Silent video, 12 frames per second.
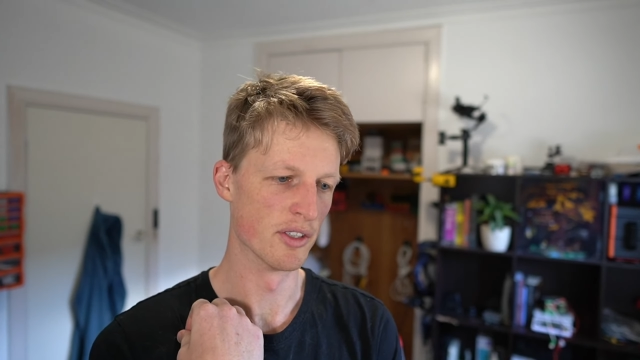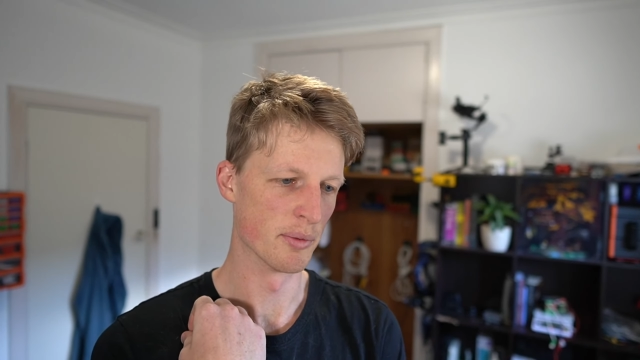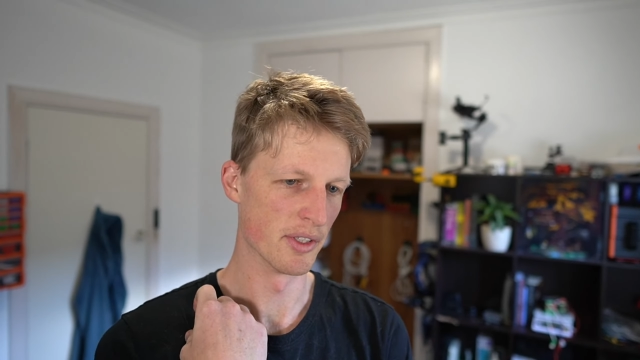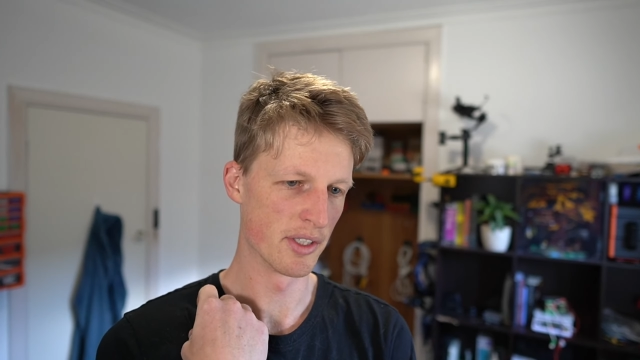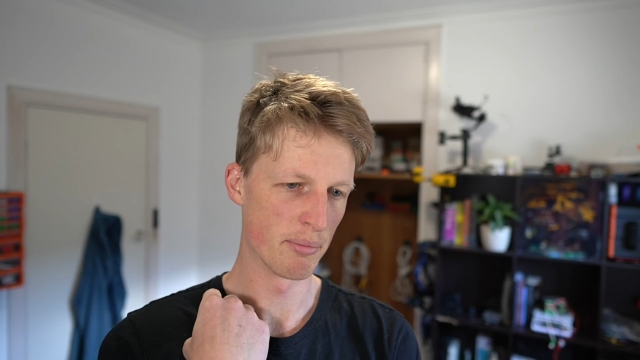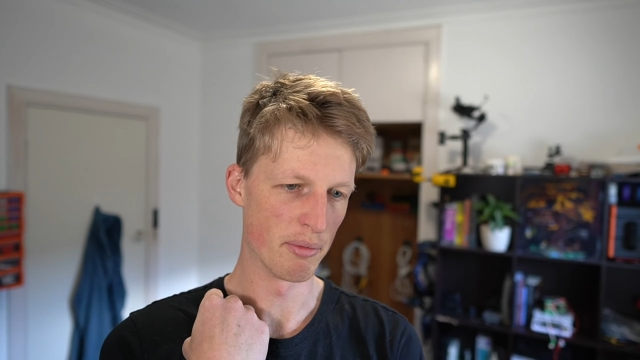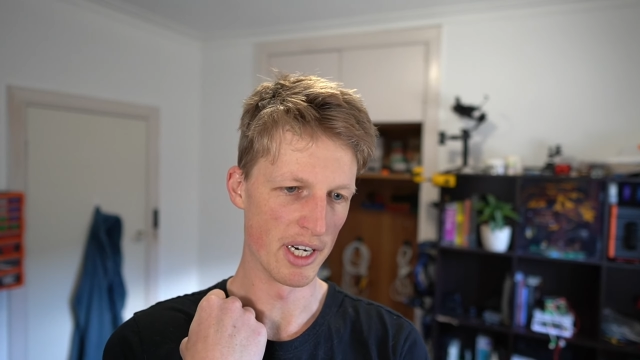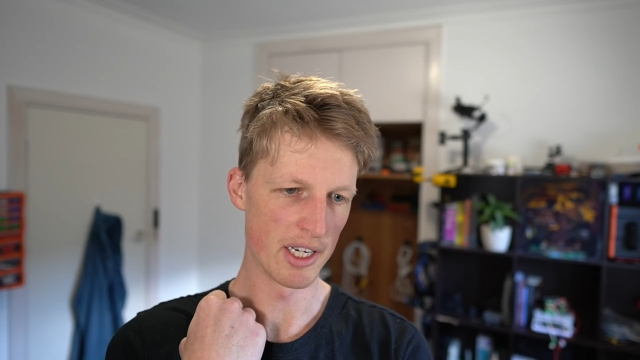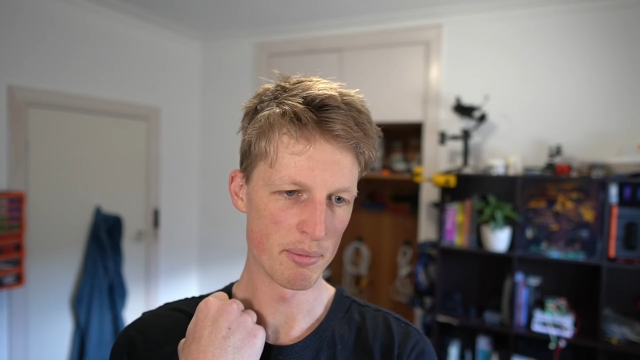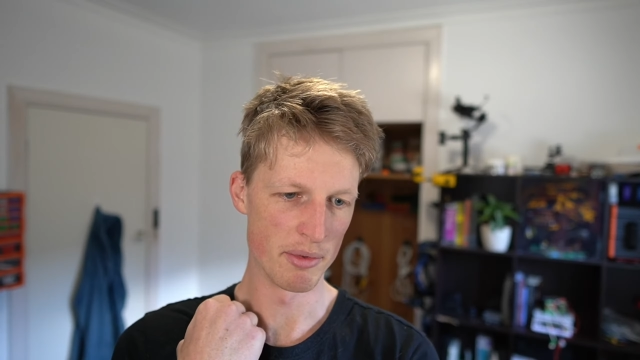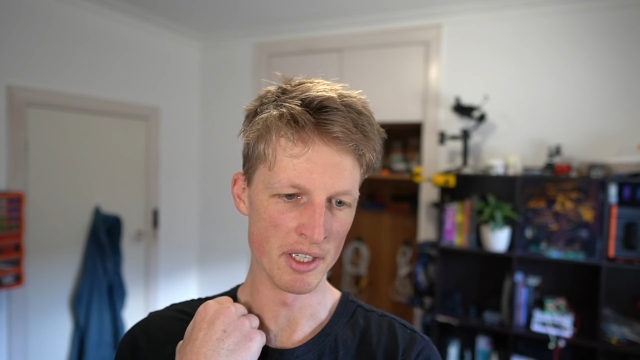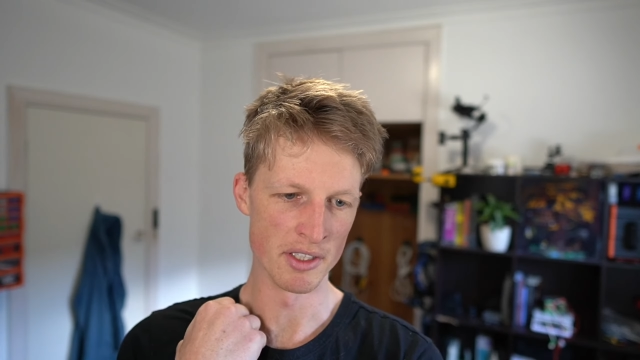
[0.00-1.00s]
Christmas
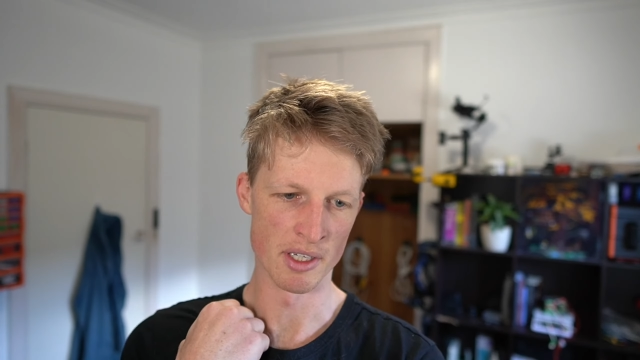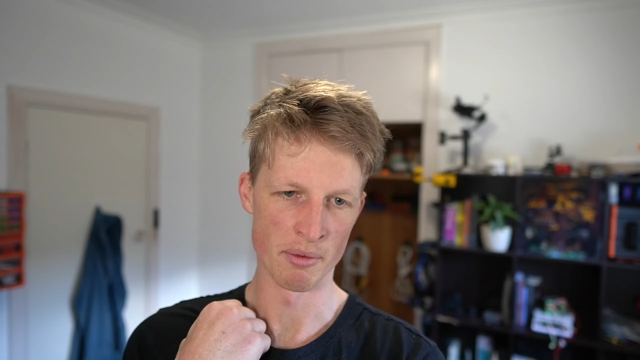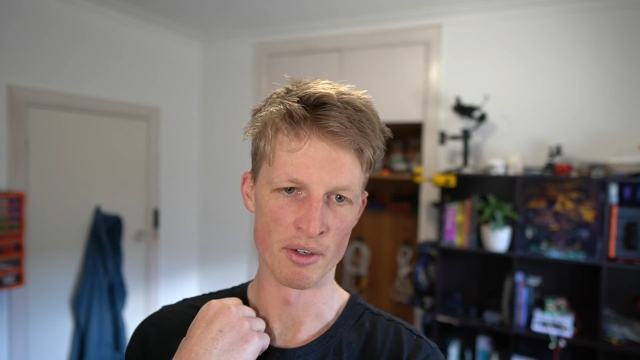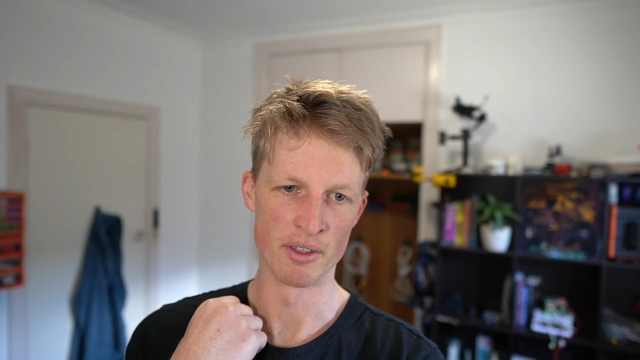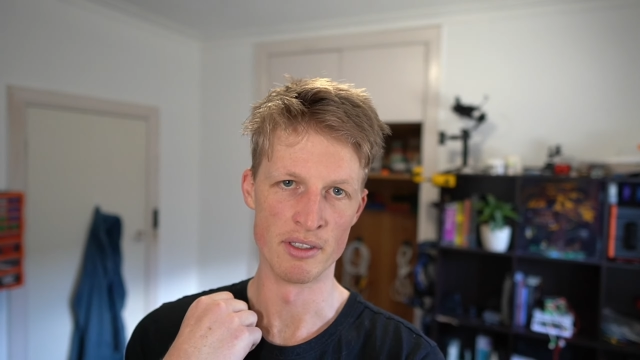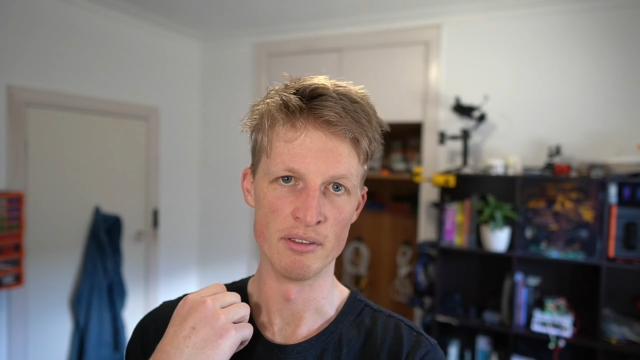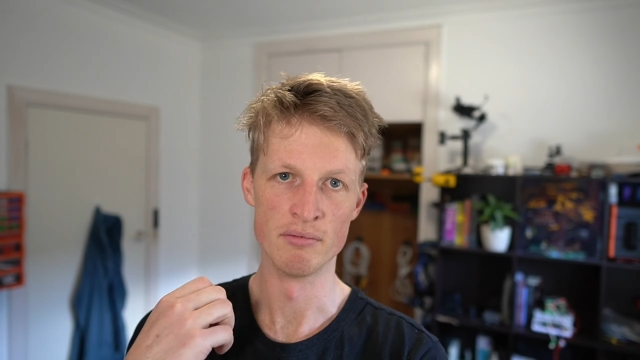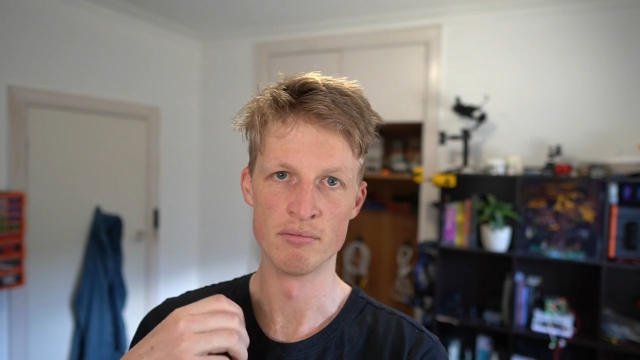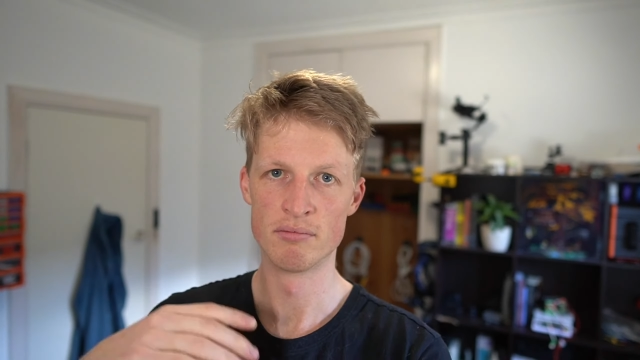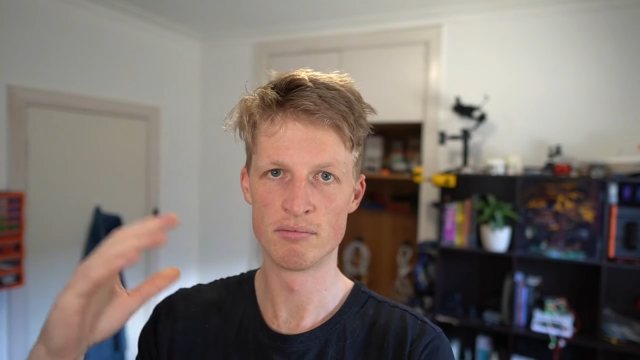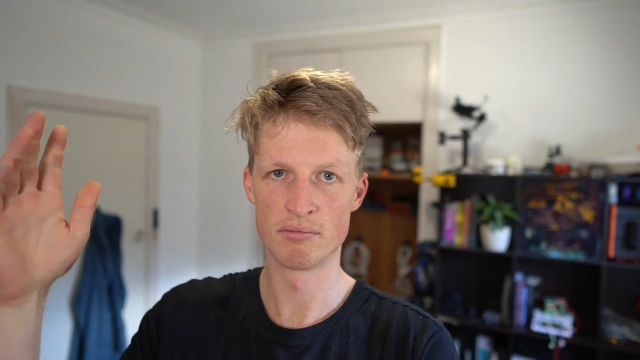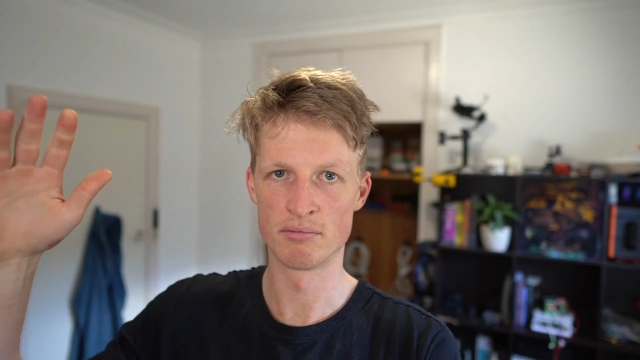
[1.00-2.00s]
break because I'm
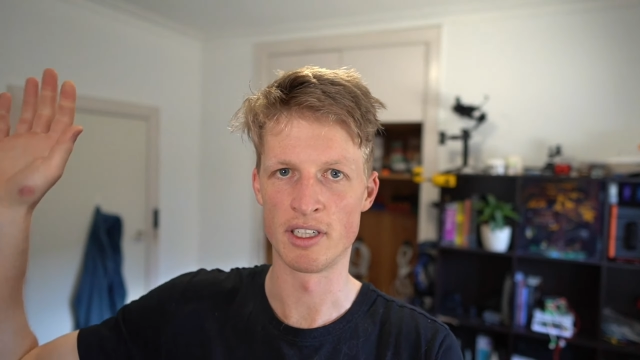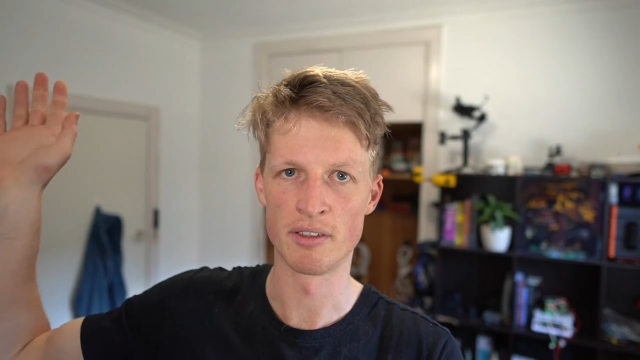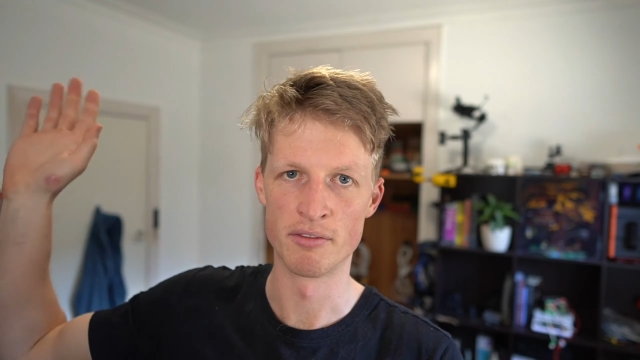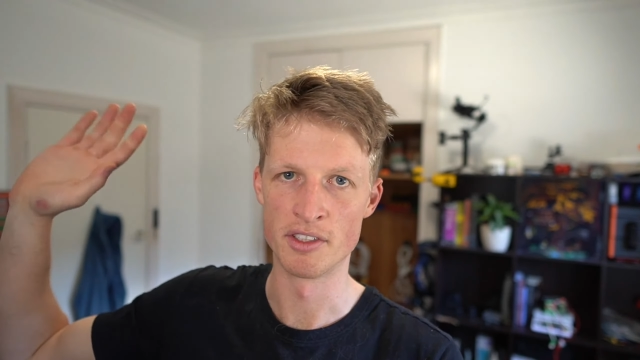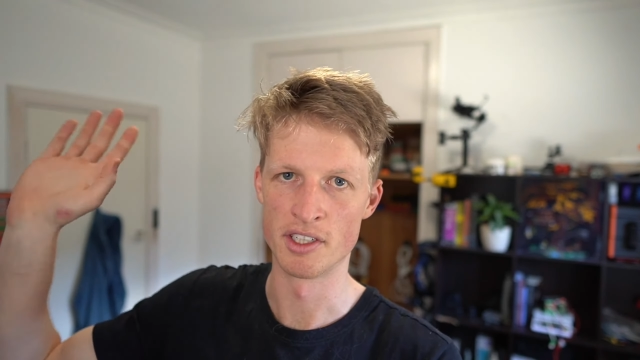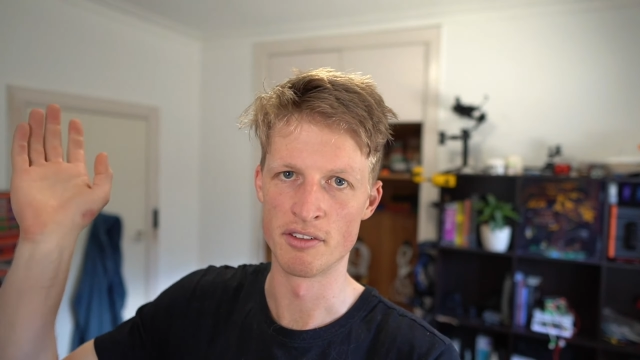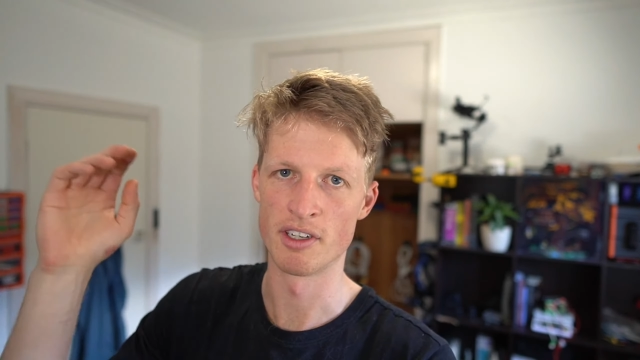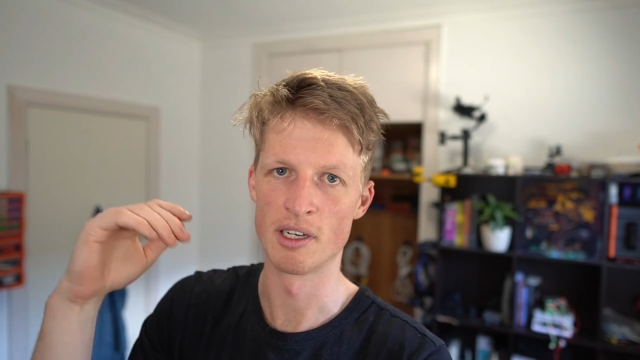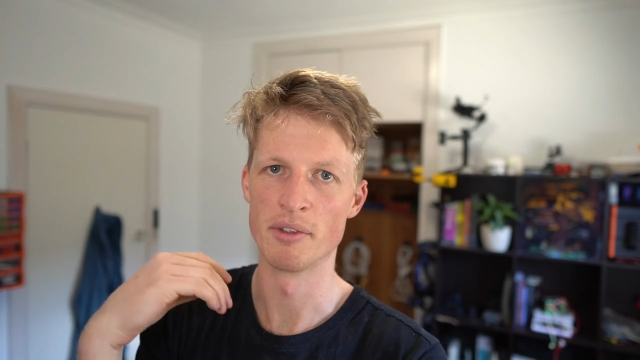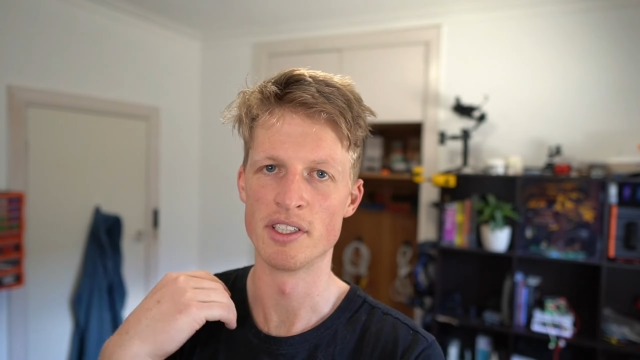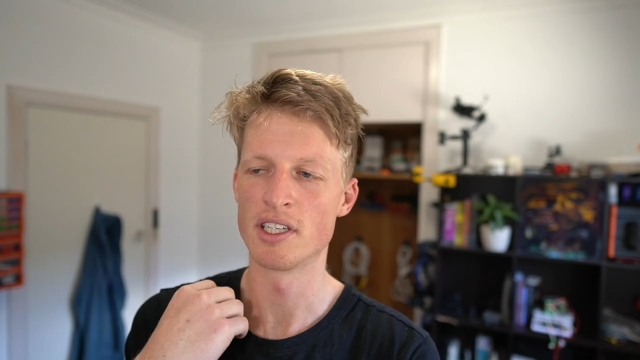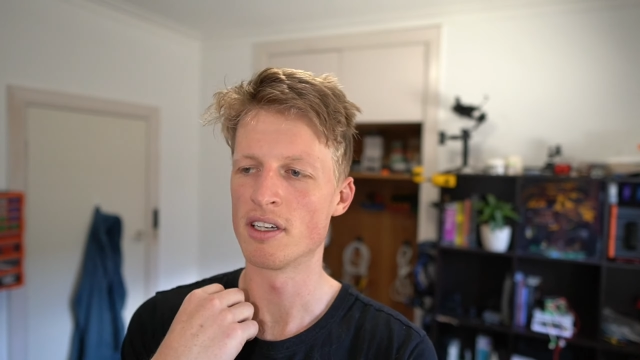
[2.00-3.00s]
going like visiting
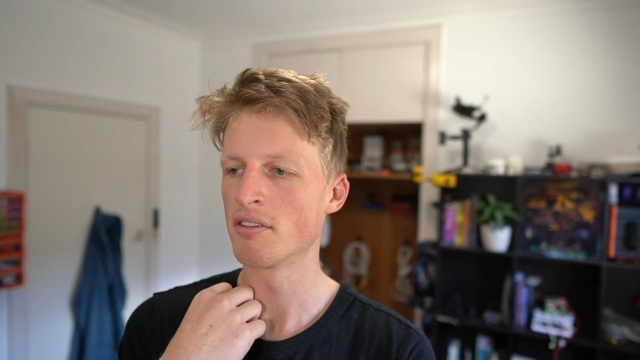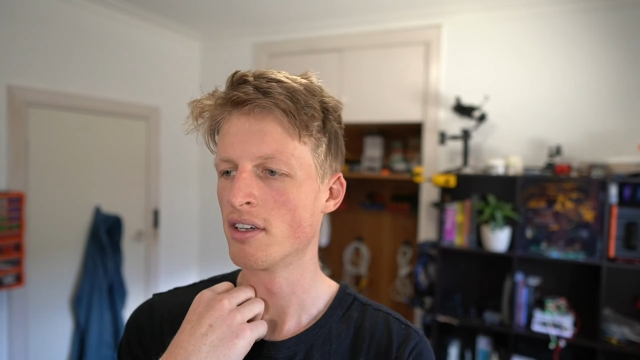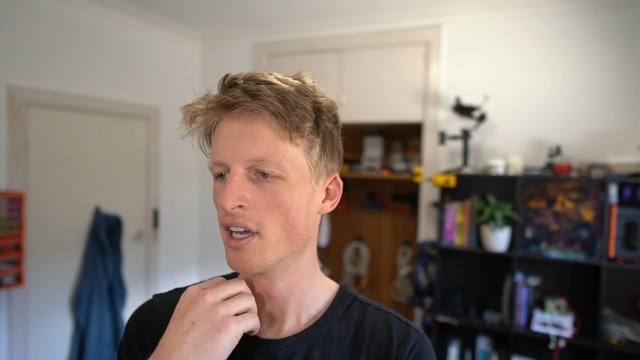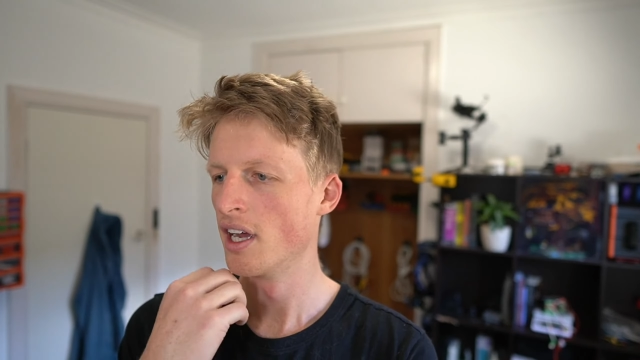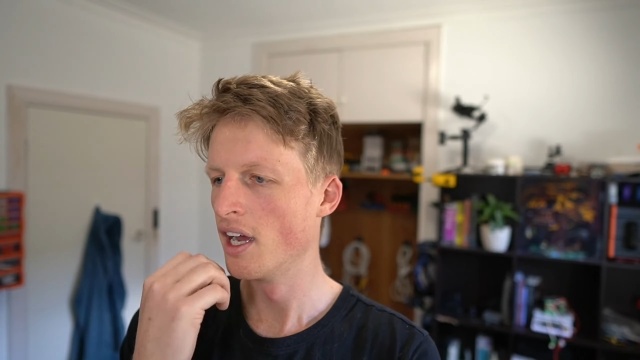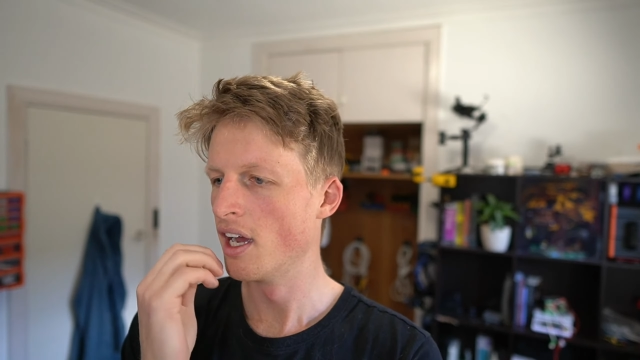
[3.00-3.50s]
family and stuff.